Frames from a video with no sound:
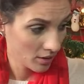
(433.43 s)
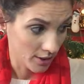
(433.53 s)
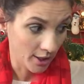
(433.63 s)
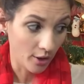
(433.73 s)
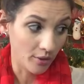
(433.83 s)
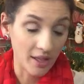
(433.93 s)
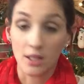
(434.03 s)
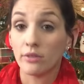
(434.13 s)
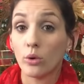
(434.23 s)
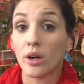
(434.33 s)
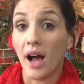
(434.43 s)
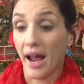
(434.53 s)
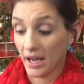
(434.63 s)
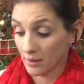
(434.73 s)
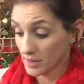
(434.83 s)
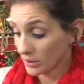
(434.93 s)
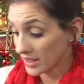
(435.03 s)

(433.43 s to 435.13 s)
So that's four items.